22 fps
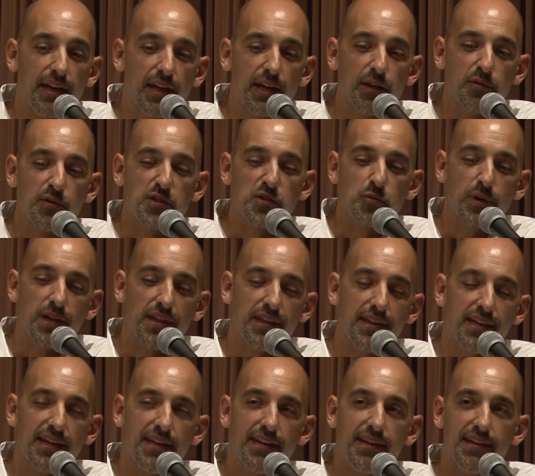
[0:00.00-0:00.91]
It was
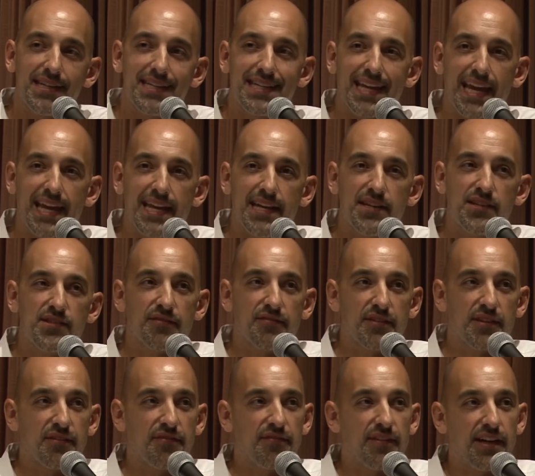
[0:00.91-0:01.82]
within days
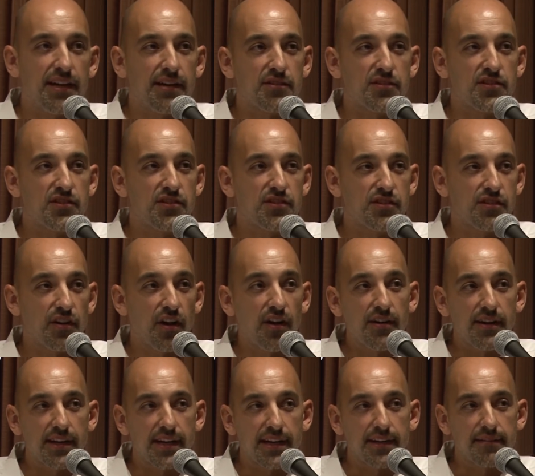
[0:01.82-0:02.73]
of the fire
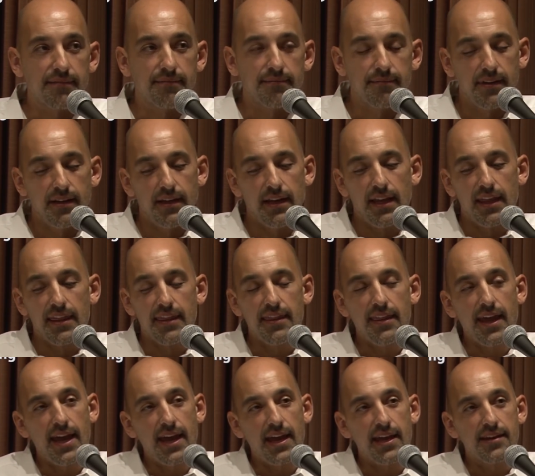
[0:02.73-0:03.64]
starting
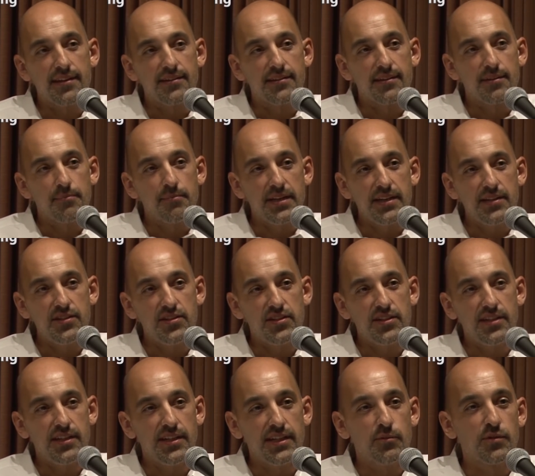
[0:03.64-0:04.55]
that
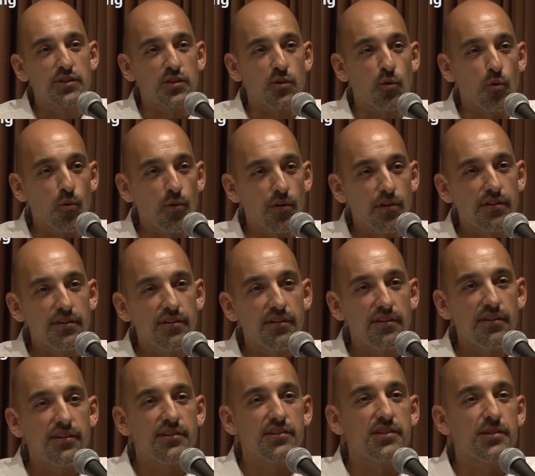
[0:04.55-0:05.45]
PG&E was
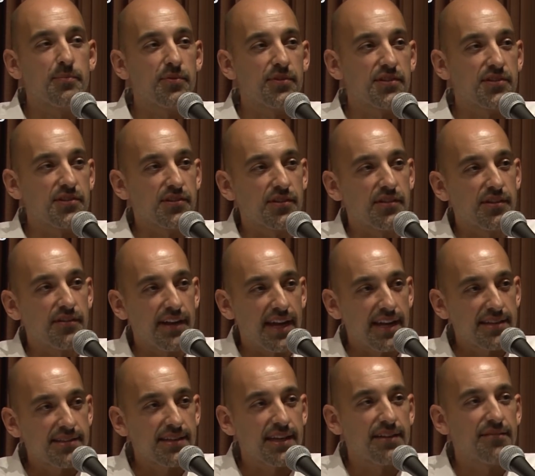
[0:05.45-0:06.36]
ordered to preserve
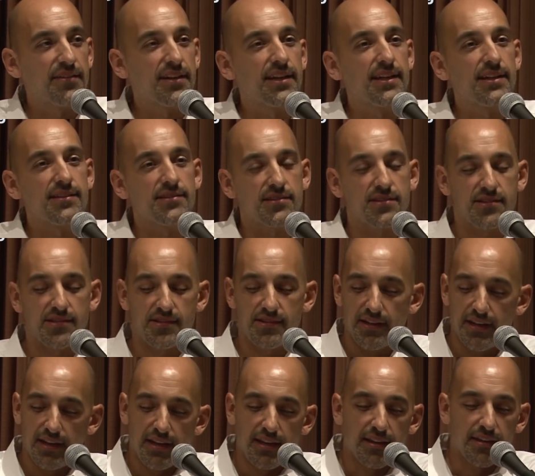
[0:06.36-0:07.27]
as evidence
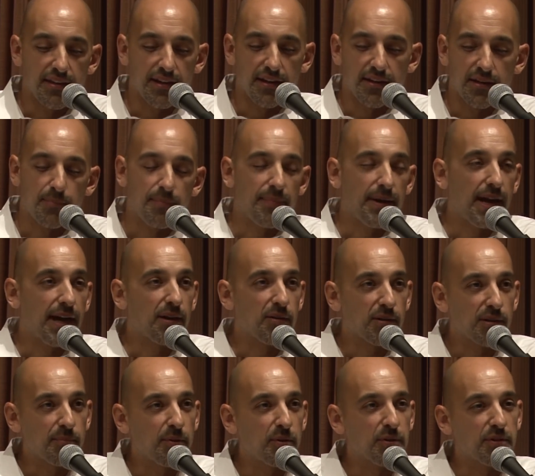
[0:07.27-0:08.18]
their
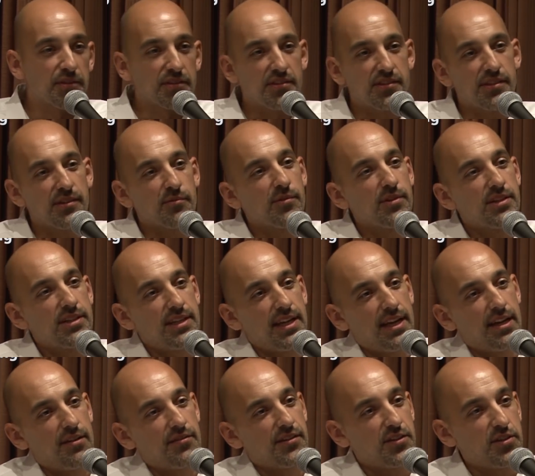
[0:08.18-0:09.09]
power poles that were
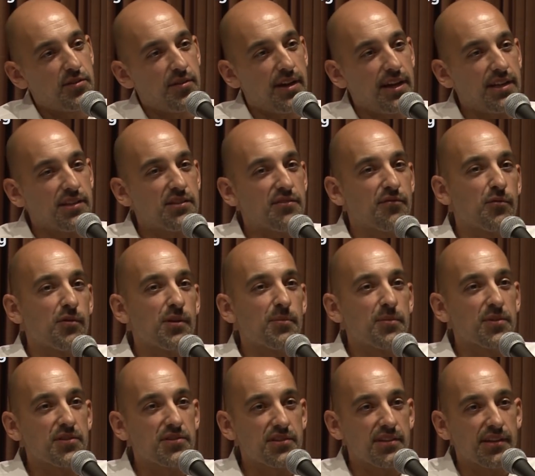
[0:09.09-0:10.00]
down, their
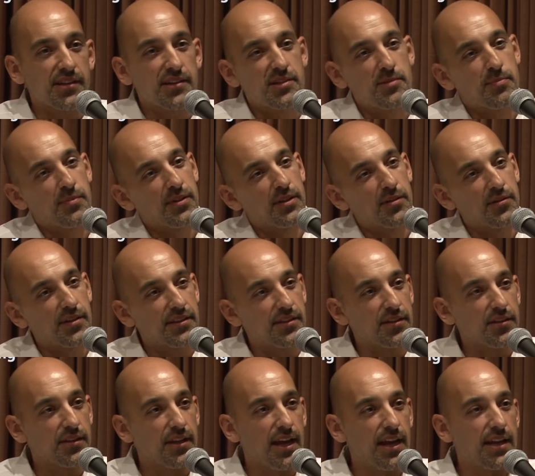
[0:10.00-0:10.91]
transformers that exploded,
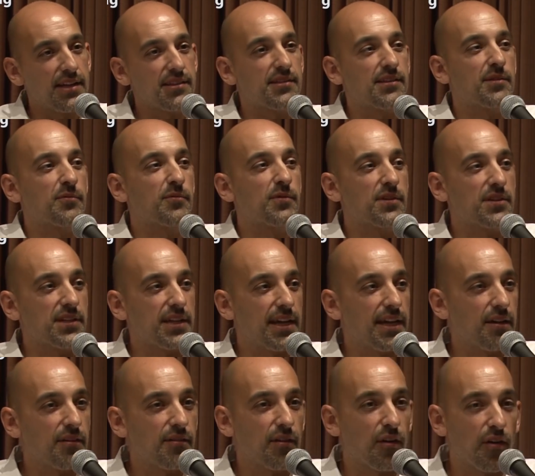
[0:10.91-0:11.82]
their lines that were
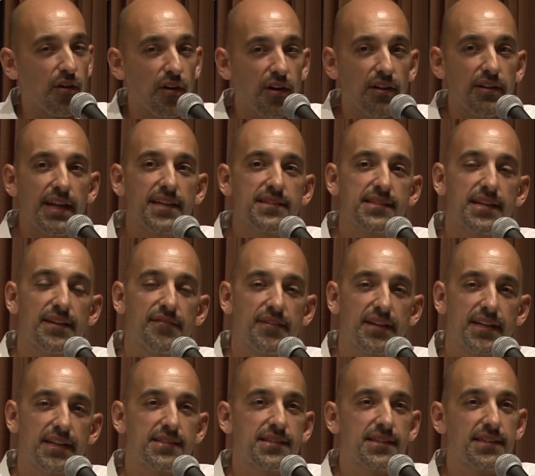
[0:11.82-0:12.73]
down, all as
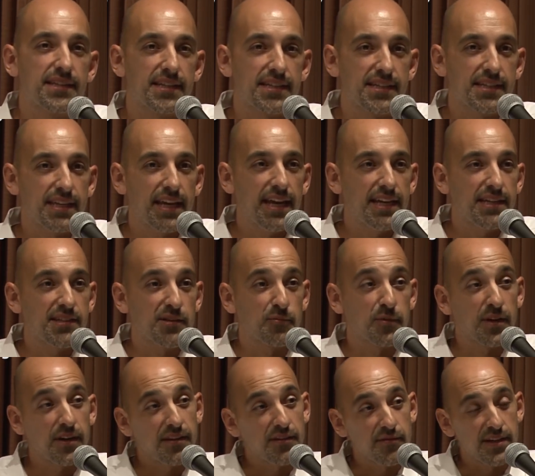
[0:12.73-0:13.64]
evidence in this case. And
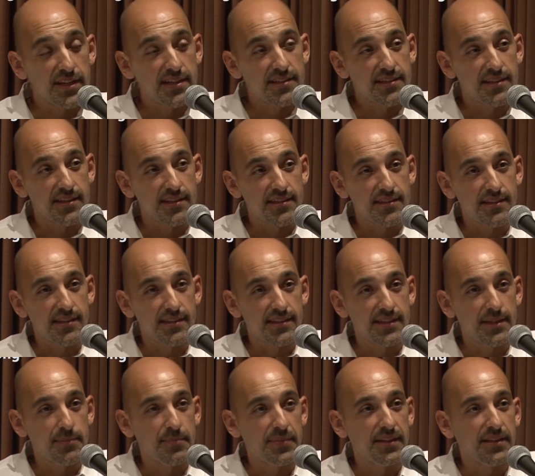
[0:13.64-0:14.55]
one of the reasons the
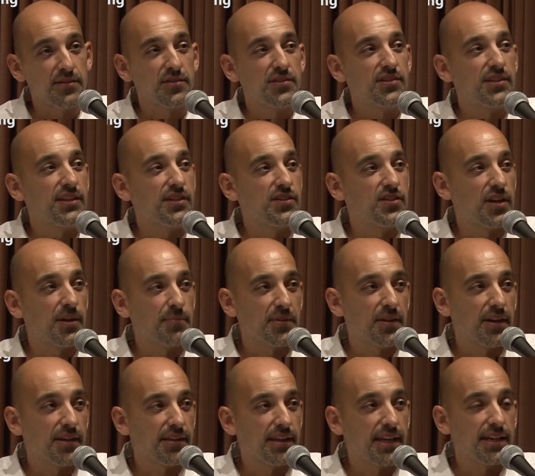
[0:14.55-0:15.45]
CPUC
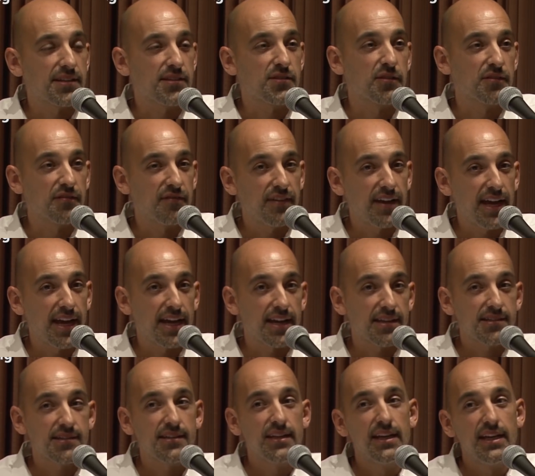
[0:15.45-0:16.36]
jumped on that so
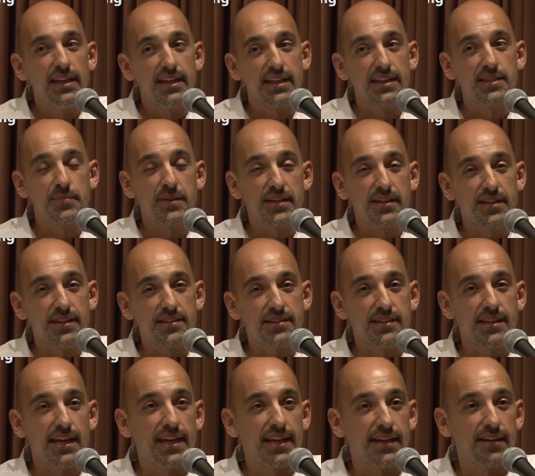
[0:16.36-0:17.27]
fast is because
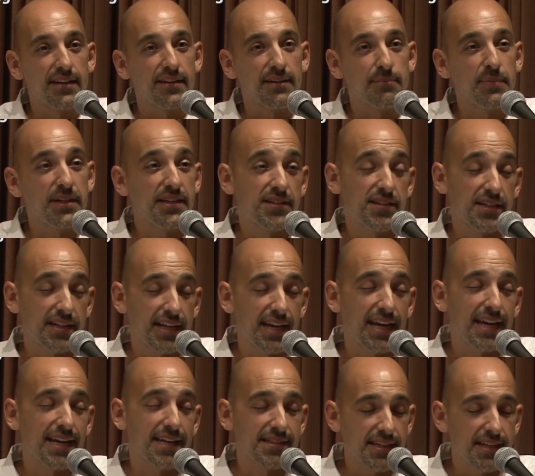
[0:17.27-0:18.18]
PG&E
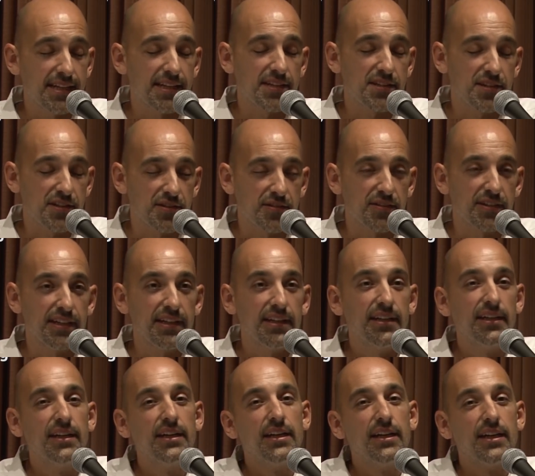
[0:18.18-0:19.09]
has a
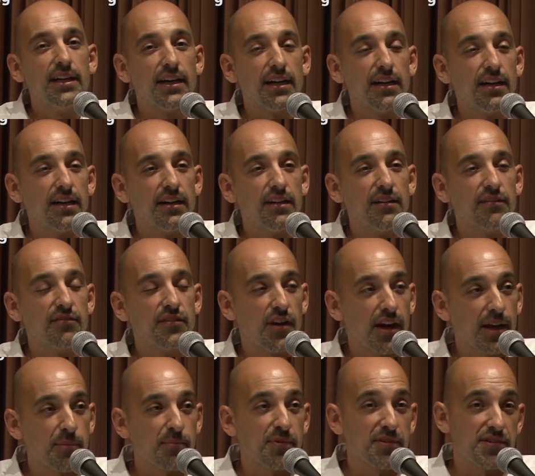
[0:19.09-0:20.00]
history of
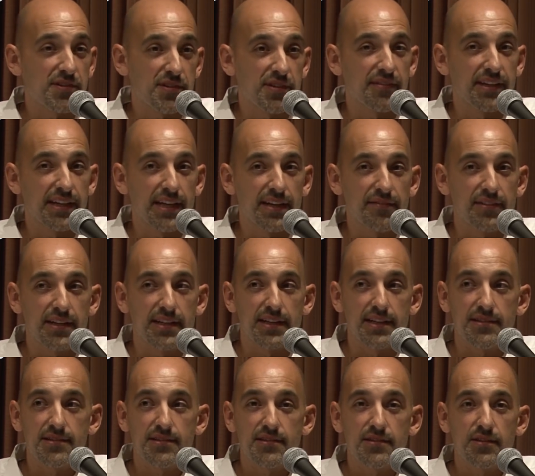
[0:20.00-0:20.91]
not preserving
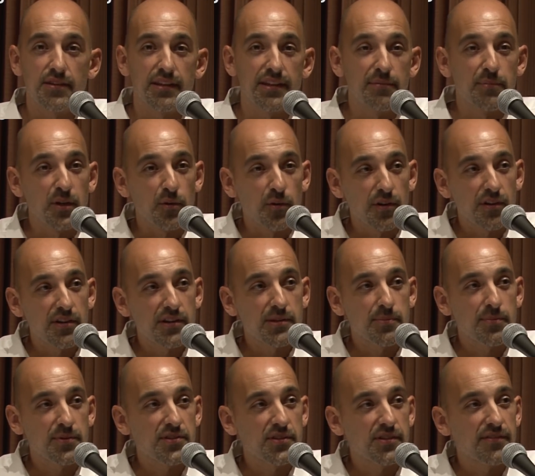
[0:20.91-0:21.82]
evidence. So they've been ordered to
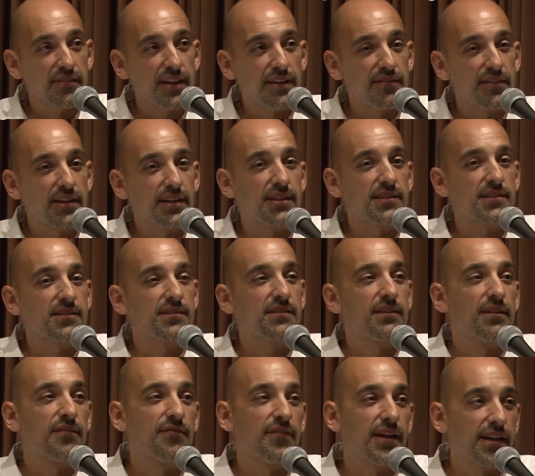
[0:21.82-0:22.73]
preserve
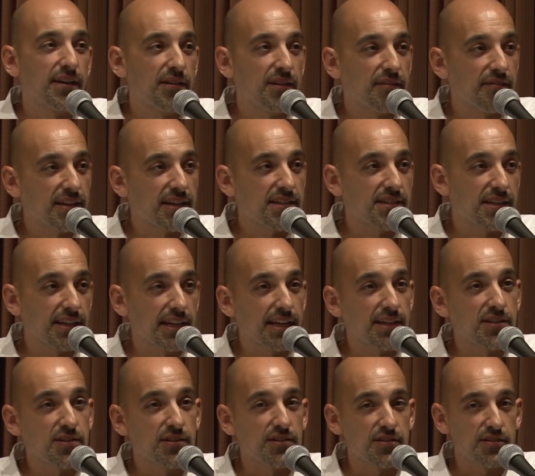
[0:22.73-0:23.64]
evidence. Fire
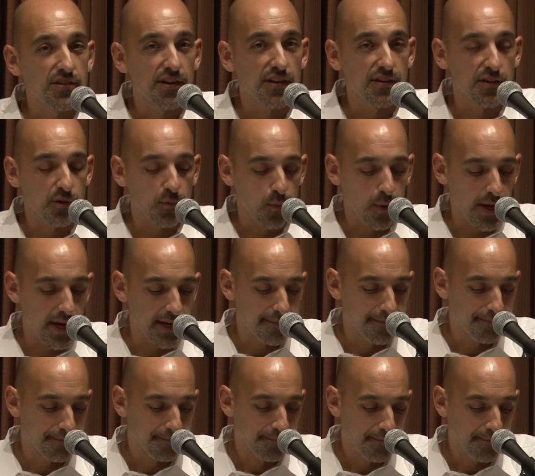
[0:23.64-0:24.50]
investigations are underway.